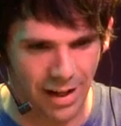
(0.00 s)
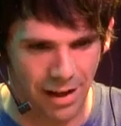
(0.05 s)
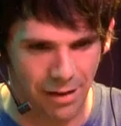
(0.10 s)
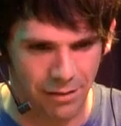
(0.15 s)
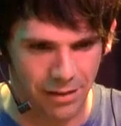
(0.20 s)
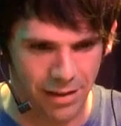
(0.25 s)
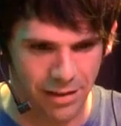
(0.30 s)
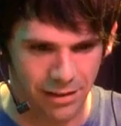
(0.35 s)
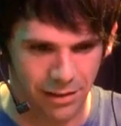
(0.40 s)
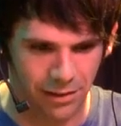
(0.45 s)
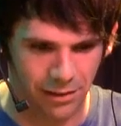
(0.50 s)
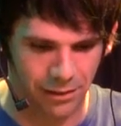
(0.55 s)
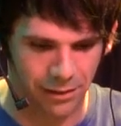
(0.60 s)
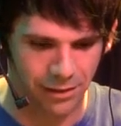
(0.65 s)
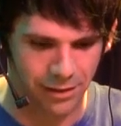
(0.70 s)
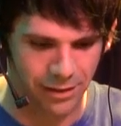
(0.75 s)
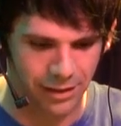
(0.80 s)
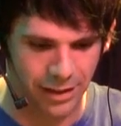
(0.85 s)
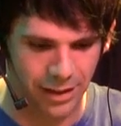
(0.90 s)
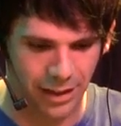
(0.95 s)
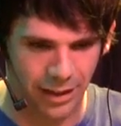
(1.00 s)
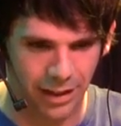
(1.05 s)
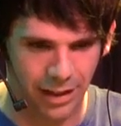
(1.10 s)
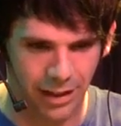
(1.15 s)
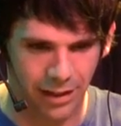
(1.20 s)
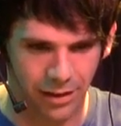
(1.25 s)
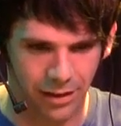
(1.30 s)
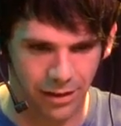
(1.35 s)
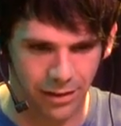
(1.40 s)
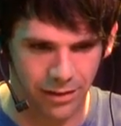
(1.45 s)
have this little thing
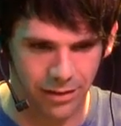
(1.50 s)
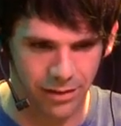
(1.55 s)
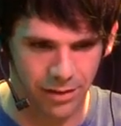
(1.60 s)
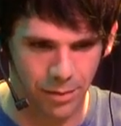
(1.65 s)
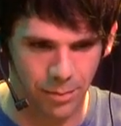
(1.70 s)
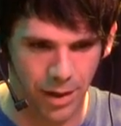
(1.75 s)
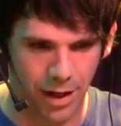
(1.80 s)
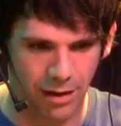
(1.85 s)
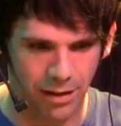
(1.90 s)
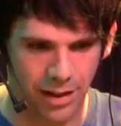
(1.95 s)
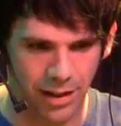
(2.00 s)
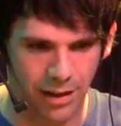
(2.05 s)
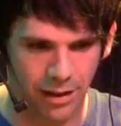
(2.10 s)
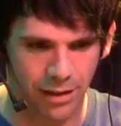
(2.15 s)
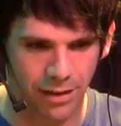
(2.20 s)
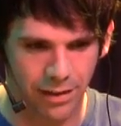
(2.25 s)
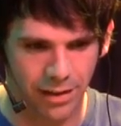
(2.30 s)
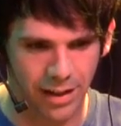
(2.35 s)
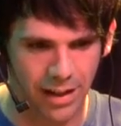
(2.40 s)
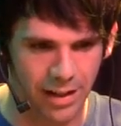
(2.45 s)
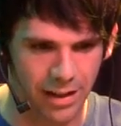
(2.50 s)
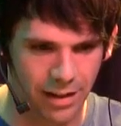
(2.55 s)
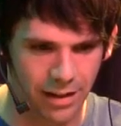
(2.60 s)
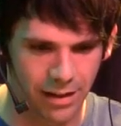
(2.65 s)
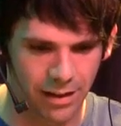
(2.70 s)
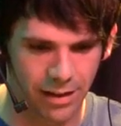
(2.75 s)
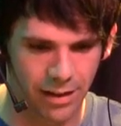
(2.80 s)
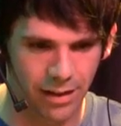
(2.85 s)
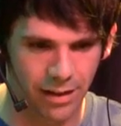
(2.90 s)
here. I'll zoom out here, and